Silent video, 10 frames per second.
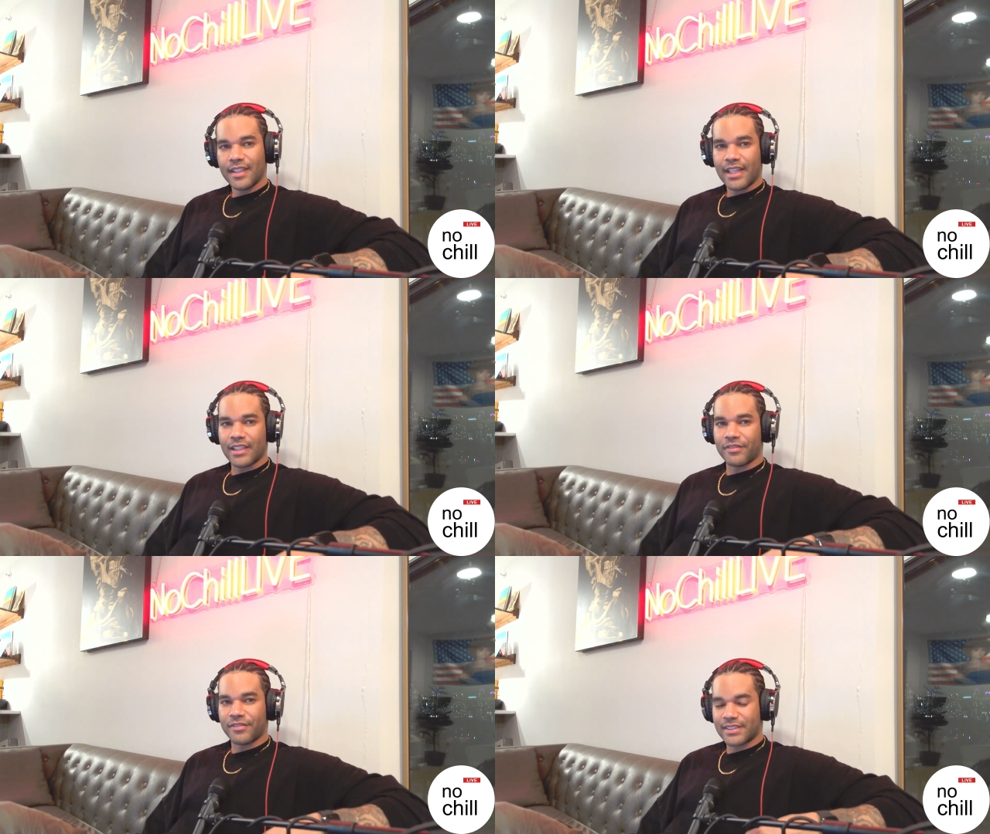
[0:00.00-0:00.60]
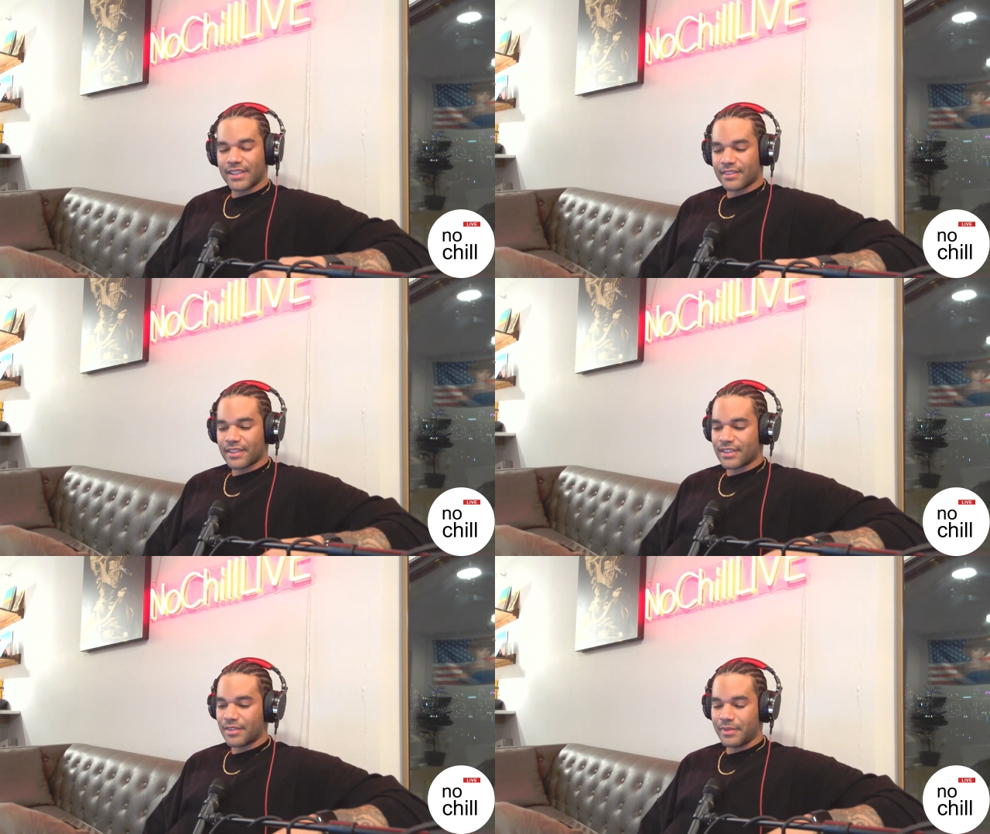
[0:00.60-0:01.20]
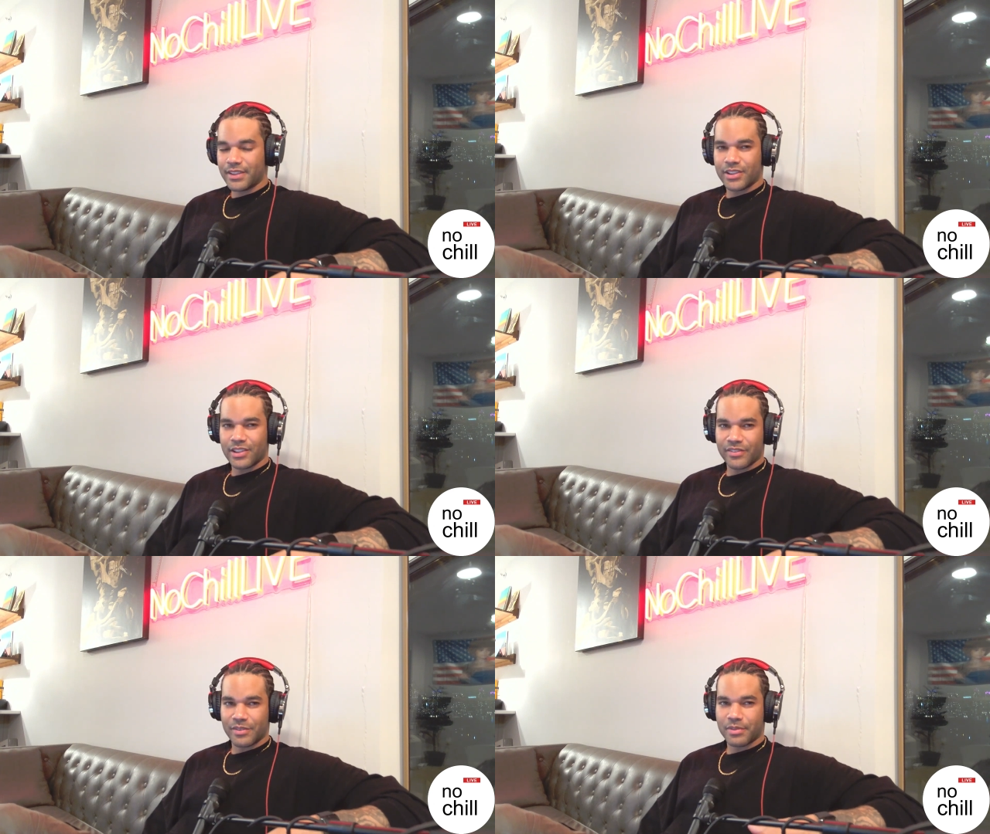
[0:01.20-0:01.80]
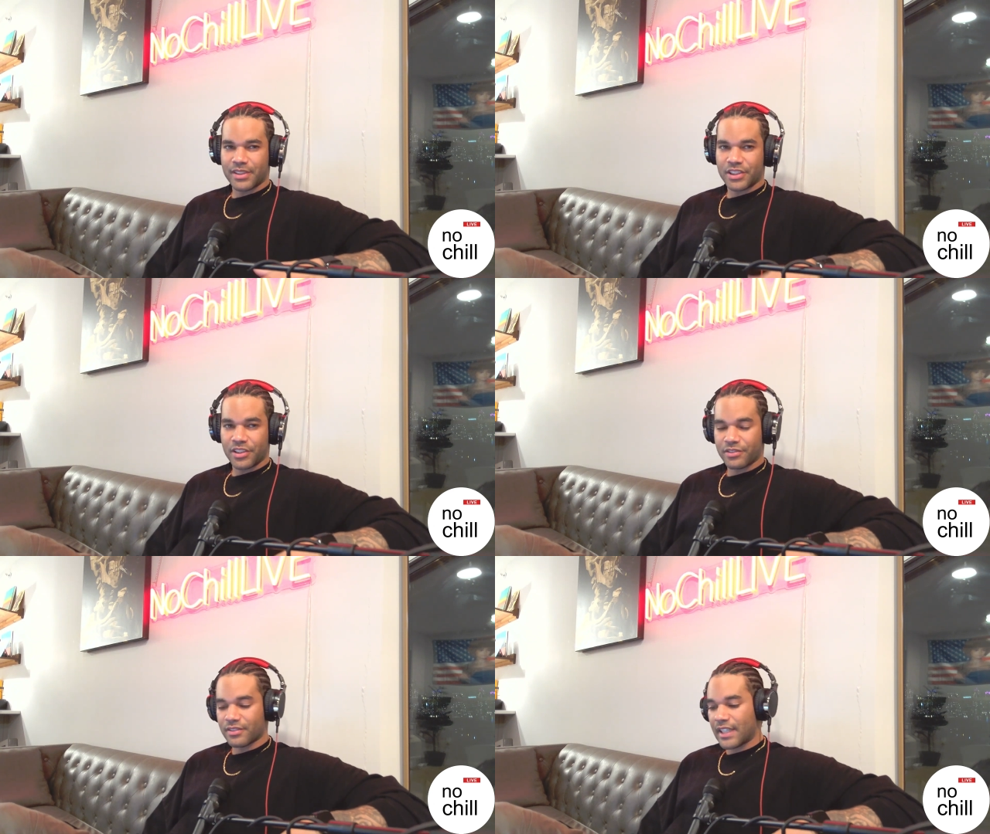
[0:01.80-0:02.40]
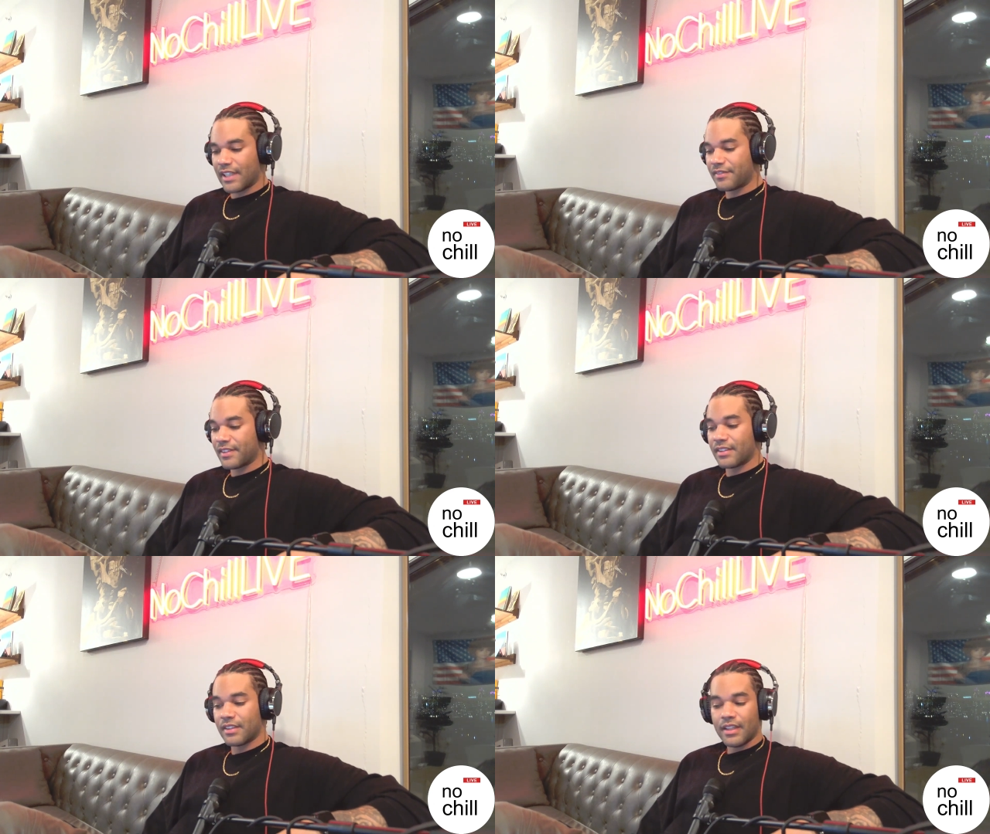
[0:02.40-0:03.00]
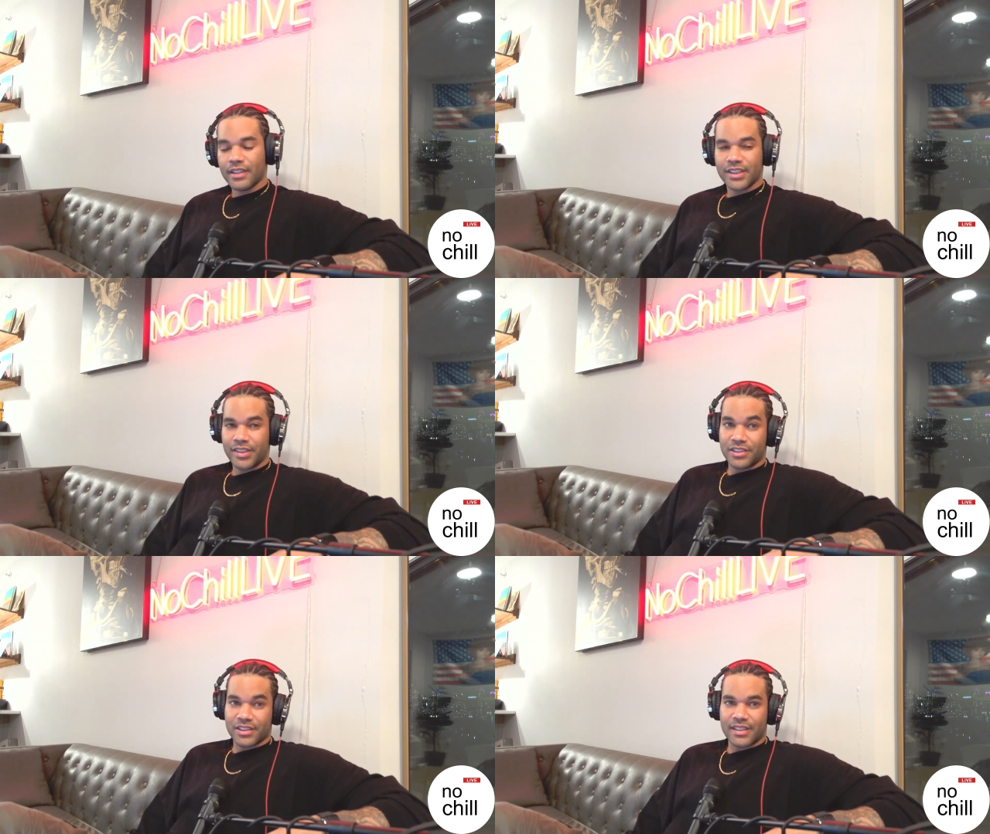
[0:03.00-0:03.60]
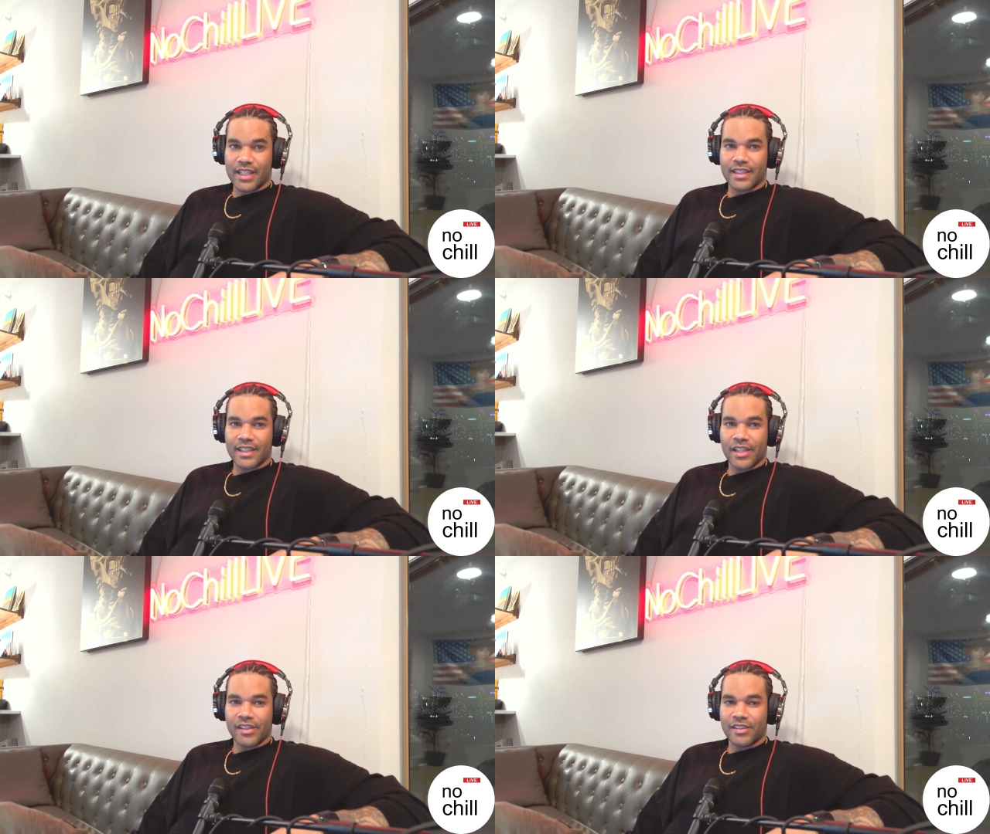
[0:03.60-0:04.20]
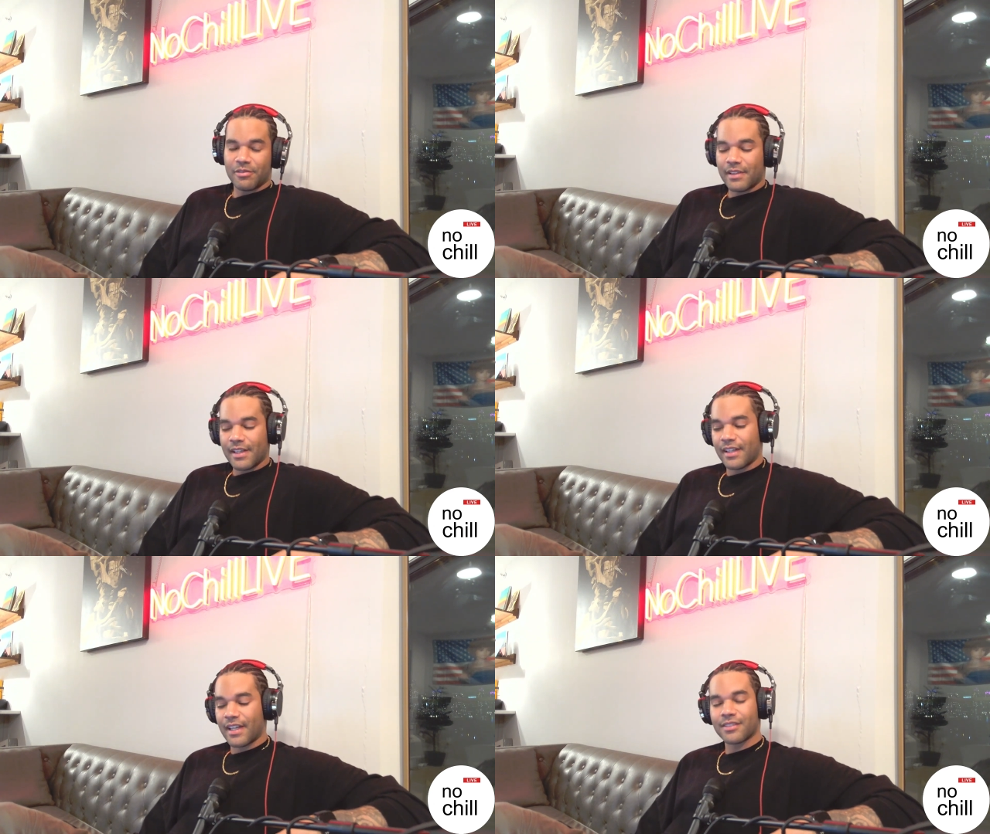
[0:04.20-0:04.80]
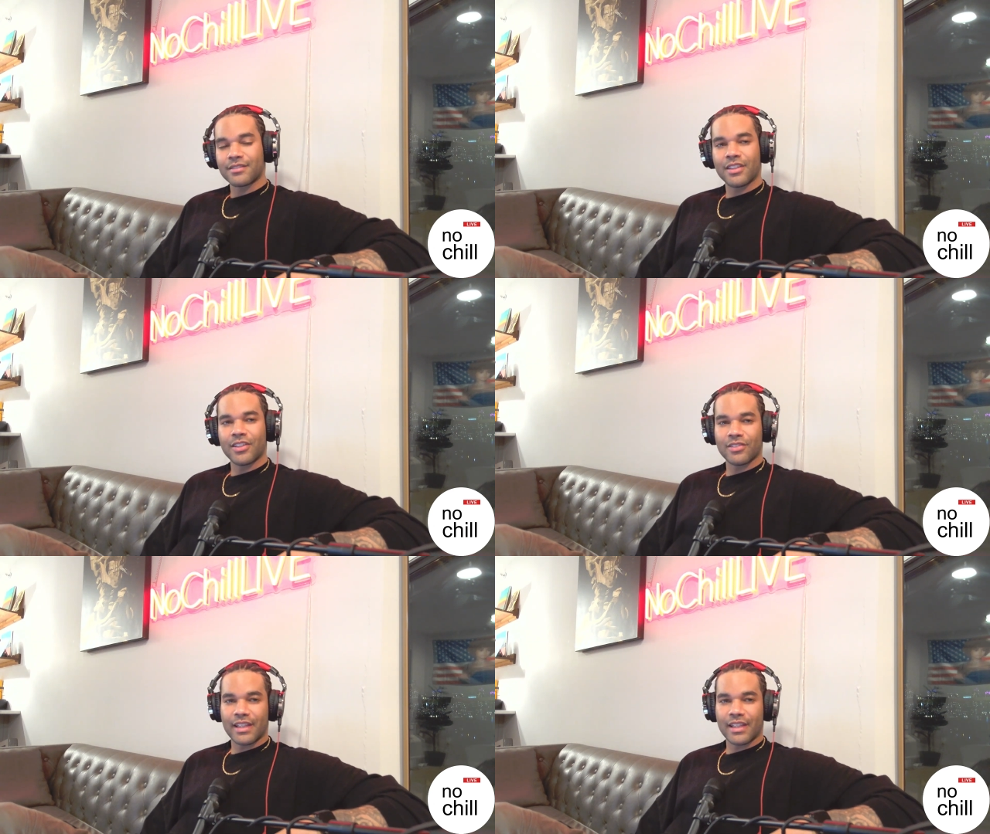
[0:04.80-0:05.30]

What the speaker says: And it sounds like to me she lived a pretty sheltered life and she just got carried away. I don't know.